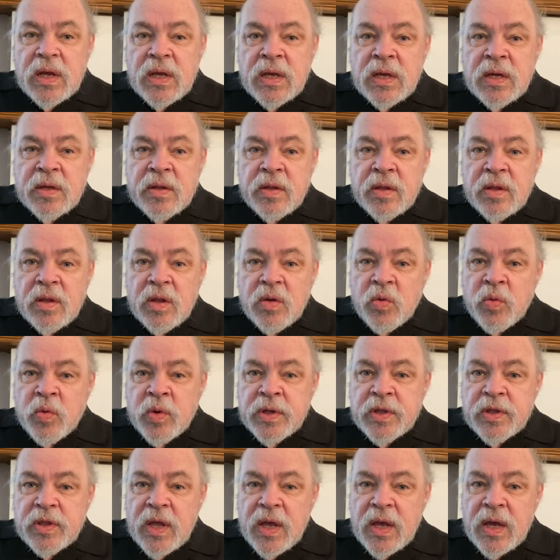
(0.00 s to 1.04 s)
And
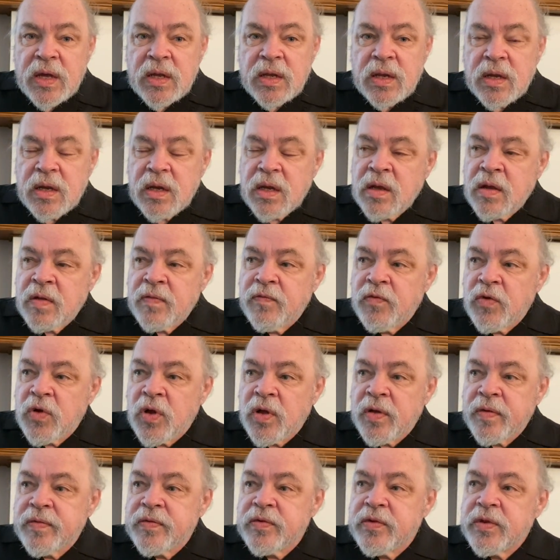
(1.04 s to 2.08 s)
what that
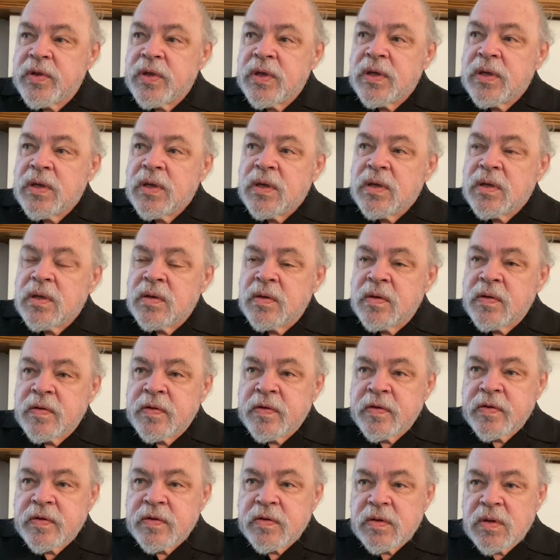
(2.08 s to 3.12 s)
involves
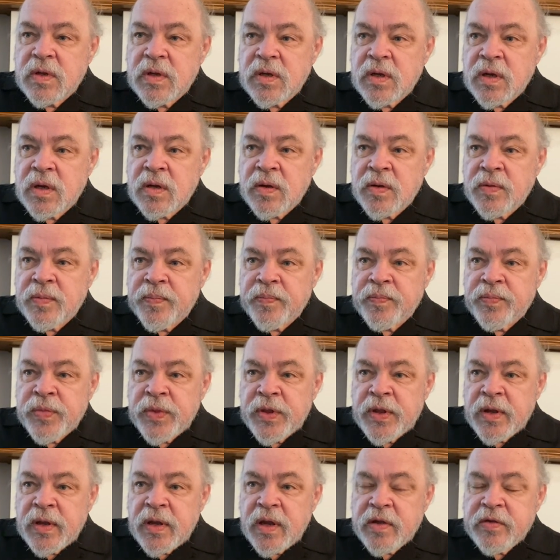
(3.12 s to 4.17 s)
is
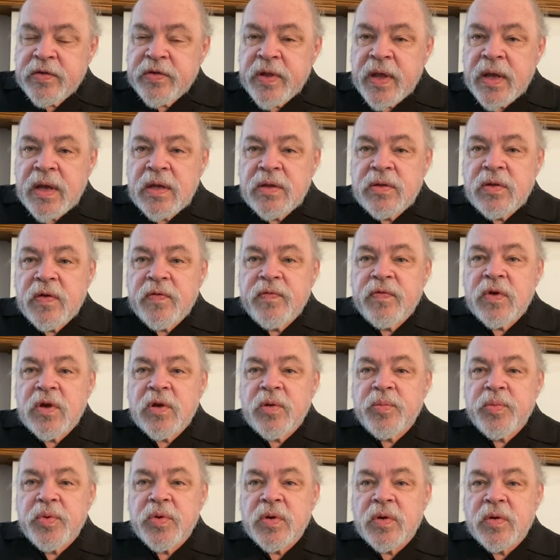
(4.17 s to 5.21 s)
a scientific
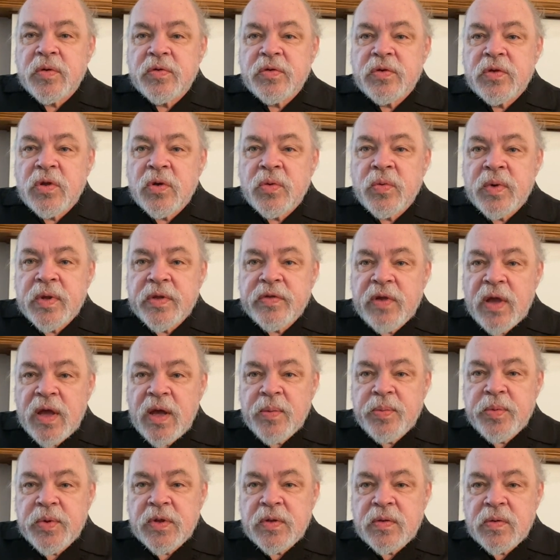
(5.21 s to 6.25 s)
approach to what's
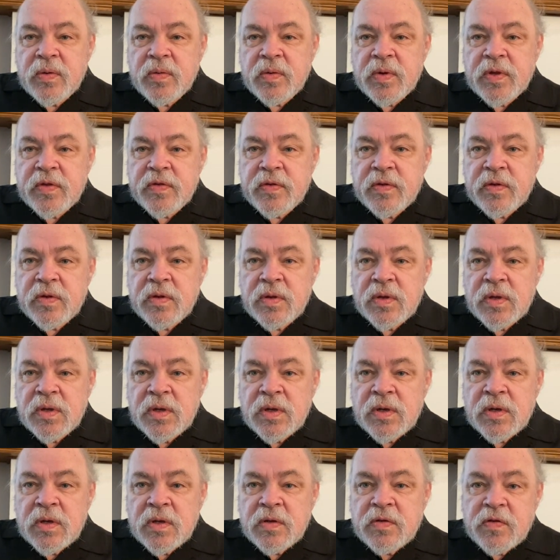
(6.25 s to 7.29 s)
happened to us,
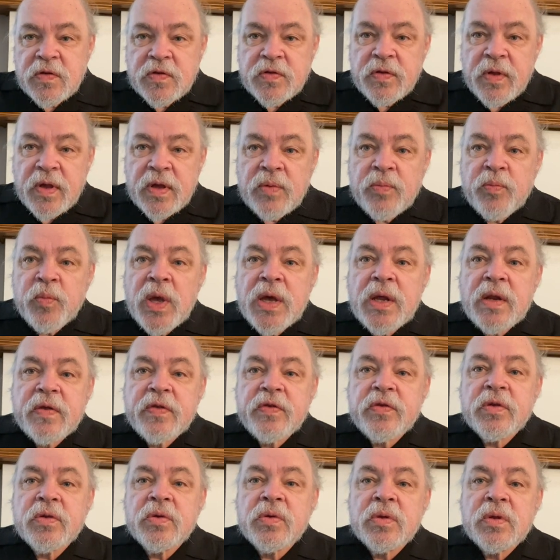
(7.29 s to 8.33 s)
just like
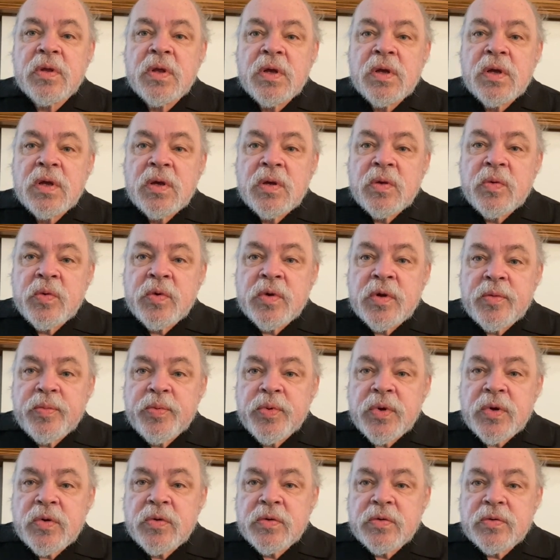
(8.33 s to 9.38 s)
medicine would
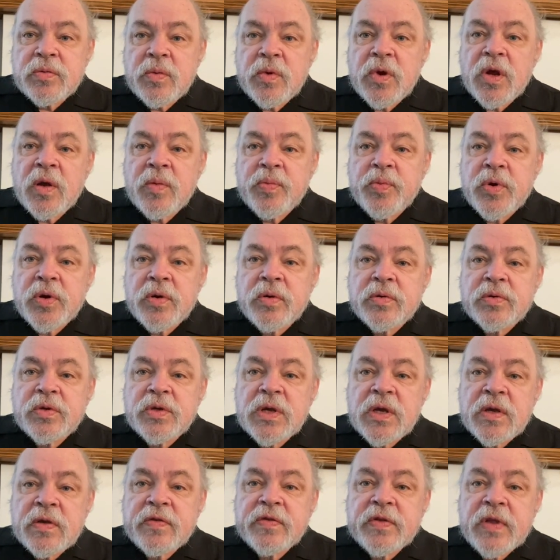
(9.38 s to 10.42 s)
approach
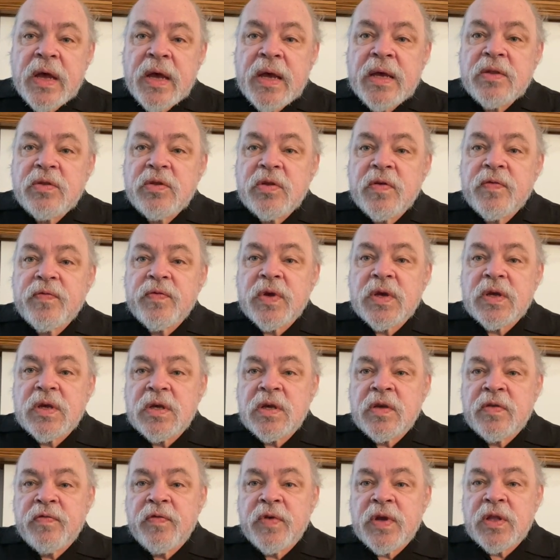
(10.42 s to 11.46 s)
a scientific
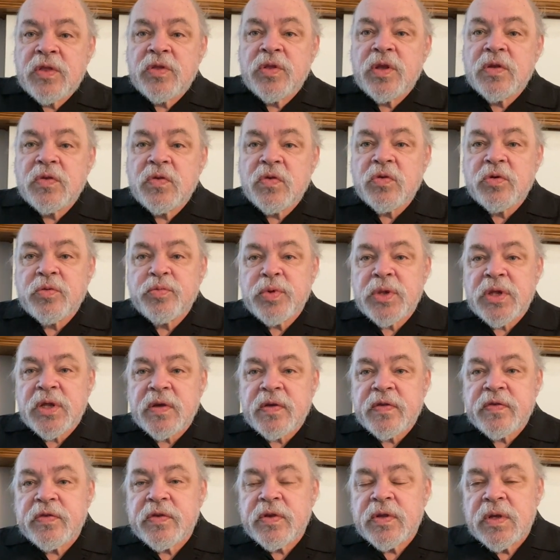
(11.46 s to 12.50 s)
event that took
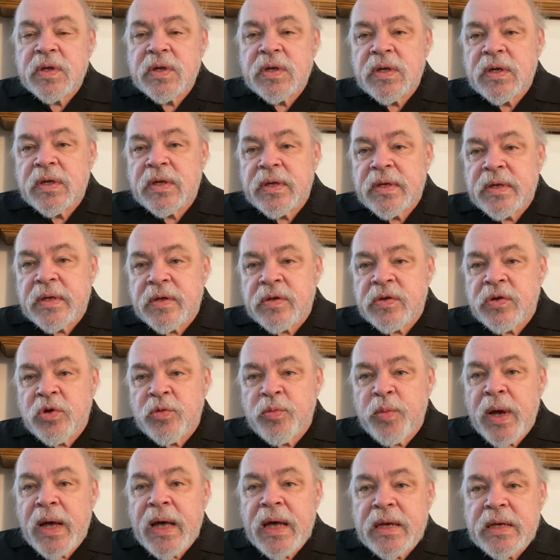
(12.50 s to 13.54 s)
place in your
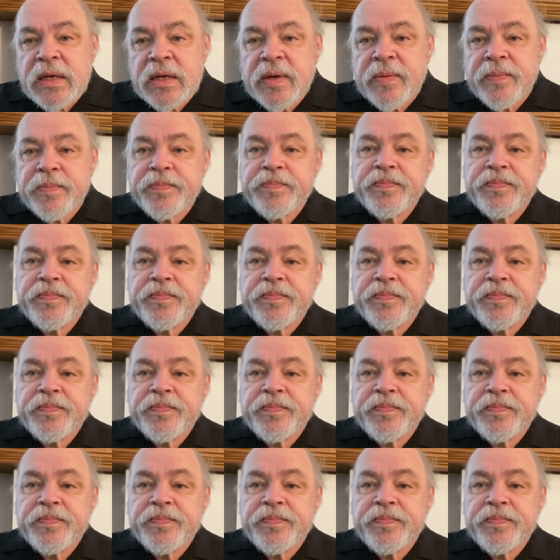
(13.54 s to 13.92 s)
body.